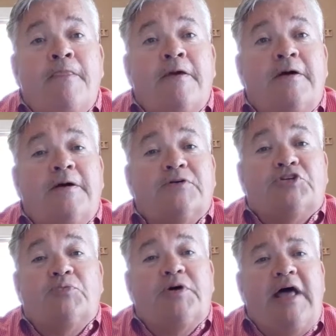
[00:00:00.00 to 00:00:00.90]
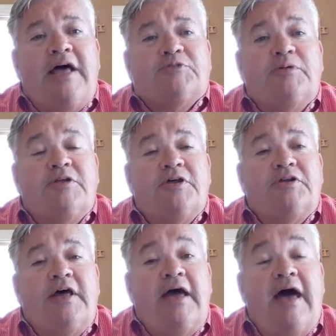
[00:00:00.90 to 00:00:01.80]
Uh, someone asked me the other
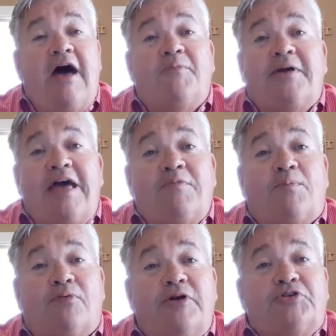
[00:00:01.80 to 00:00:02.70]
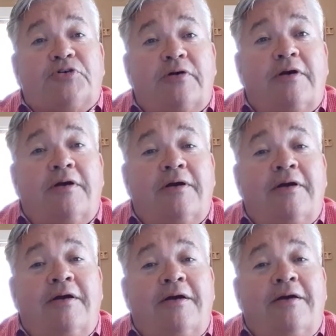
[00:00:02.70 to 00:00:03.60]
day how I became a preacher.
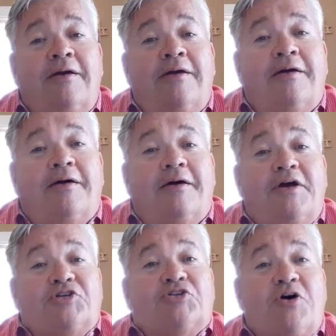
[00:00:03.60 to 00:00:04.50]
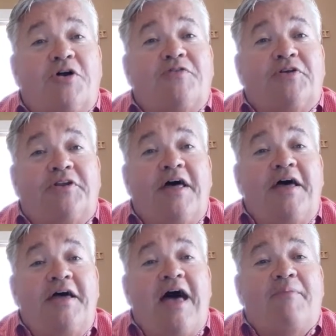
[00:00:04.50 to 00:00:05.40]
Uh, it started the
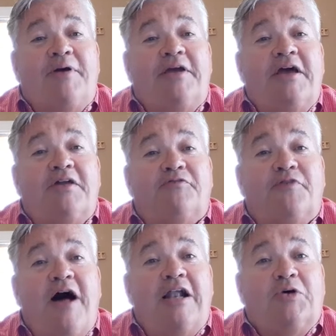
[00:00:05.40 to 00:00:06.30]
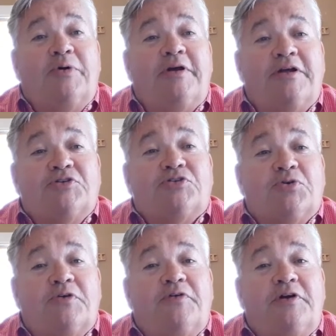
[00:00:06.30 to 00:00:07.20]
day I began following and
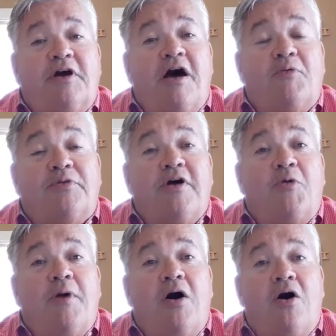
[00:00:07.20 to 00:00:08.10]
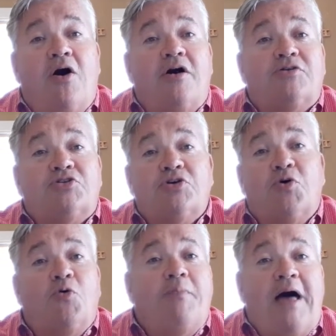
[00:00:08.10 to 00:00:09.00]
serving God with all my heart,
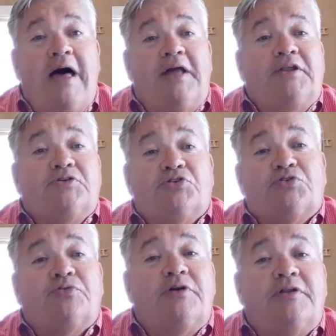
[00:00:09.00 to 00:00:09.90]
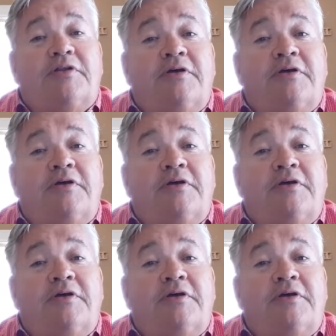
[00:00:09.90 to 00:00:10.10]
soul, mind, and strength.